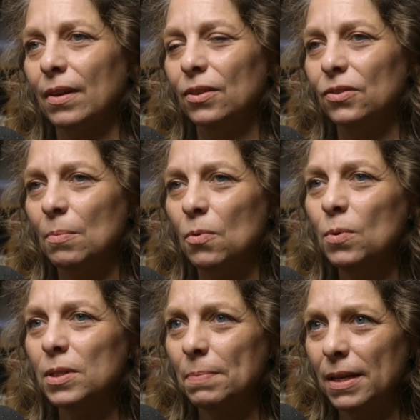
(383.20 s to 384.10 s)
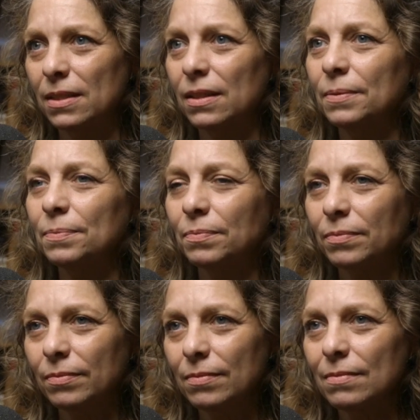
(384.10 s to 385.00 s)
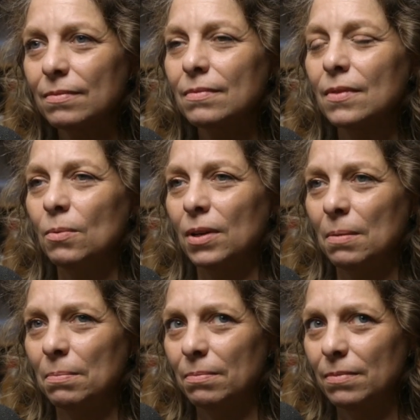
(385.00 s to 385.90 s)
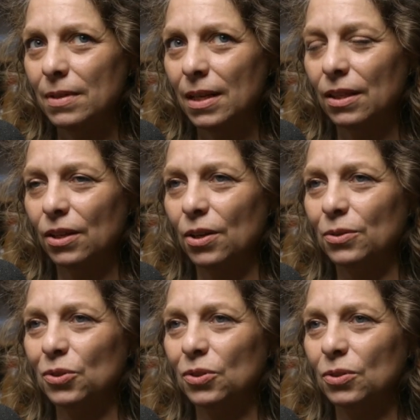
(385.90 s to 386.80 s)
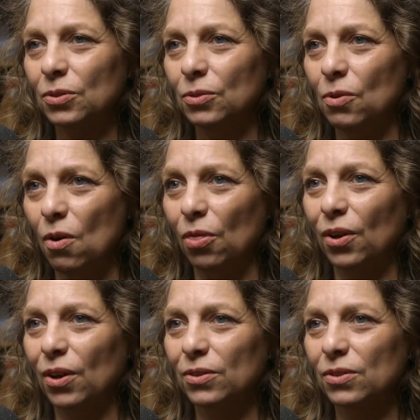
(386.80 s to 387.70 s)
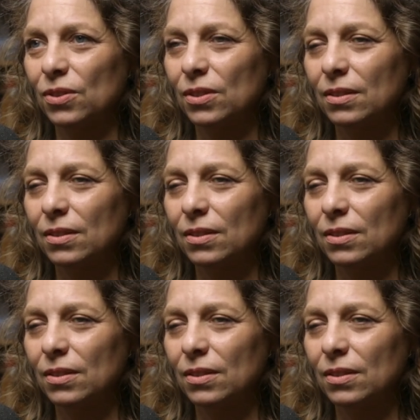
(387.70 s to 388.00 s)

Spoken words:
So I'm always better when I'm near the coast or on the coast.